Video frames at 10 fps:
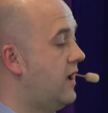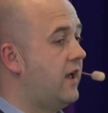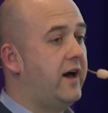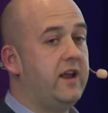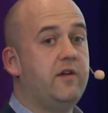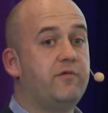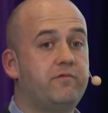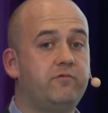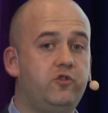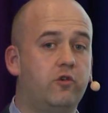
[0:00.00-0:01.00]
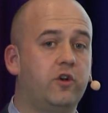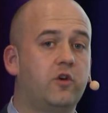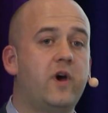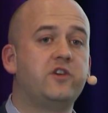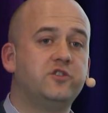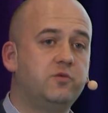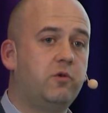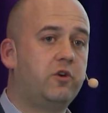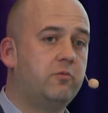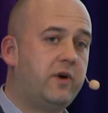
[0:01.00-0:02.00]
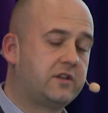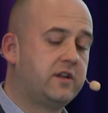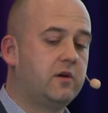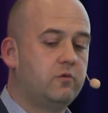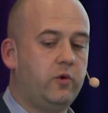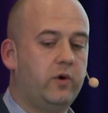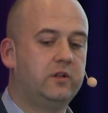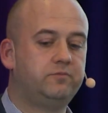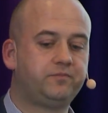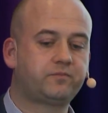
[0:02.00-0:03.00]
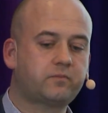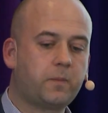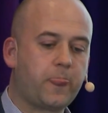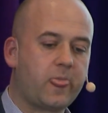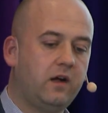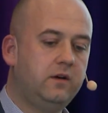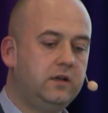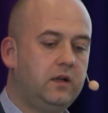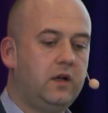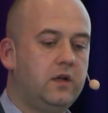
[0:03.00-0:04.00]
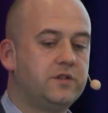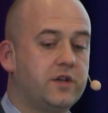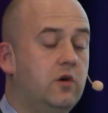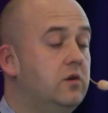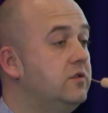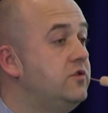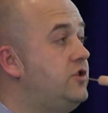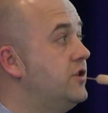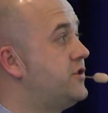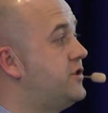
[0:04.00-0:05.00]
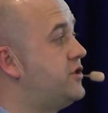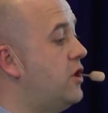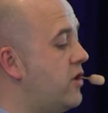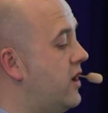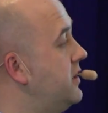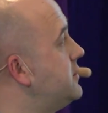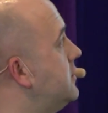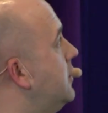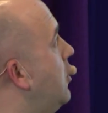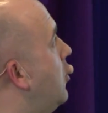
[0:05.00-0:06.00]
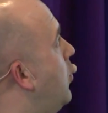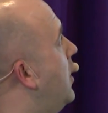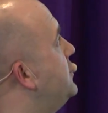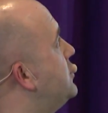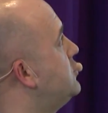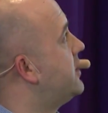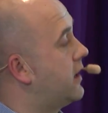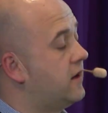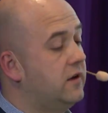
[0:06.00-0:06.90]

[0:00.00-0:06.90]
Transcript: And if during the questions we want to come back to that, we will. So just to summarize, why Zutec?